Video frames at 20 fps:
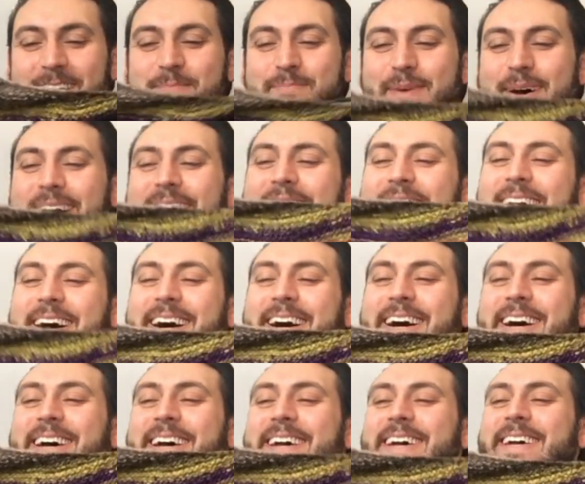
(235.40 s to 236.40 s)
But
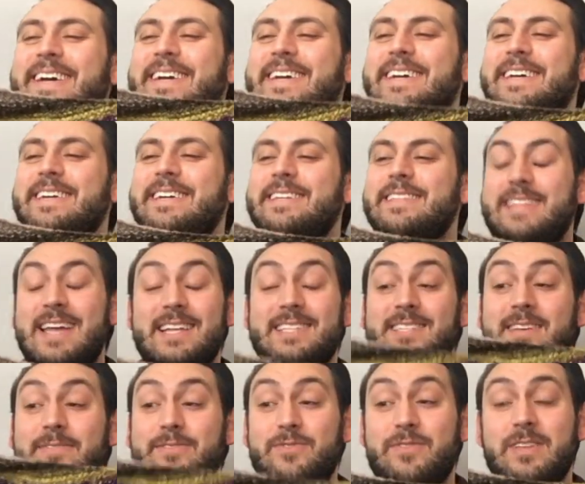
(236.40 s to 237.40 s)
that
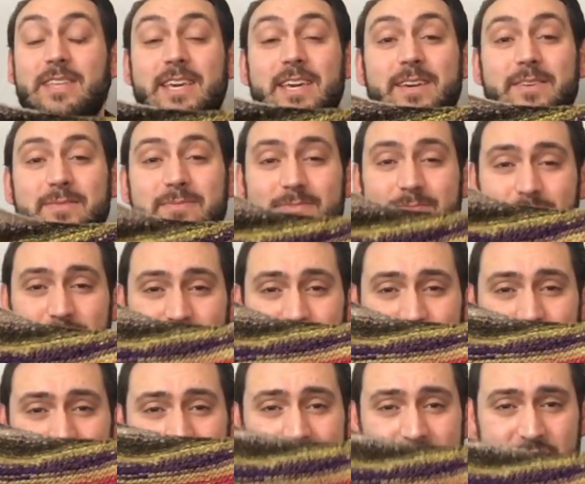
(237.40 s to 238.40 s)
stuff's really
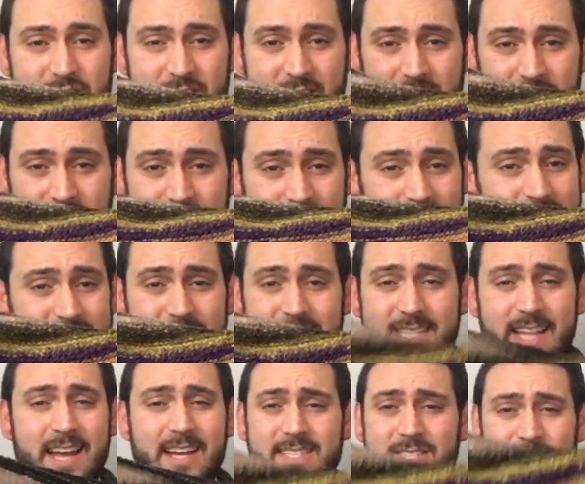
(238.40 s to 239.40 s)
scratchy. This is
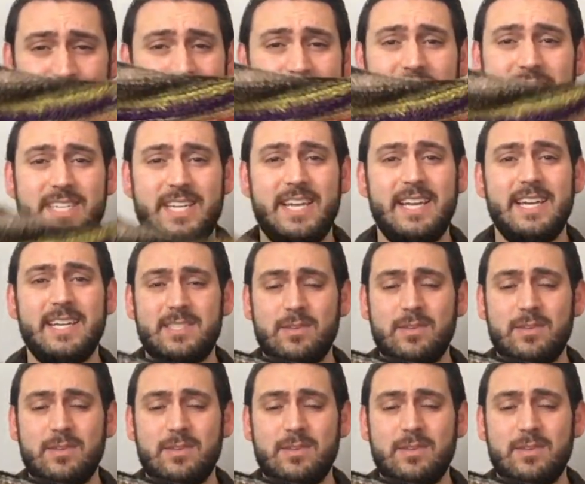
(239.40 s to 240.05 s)
not scratchy.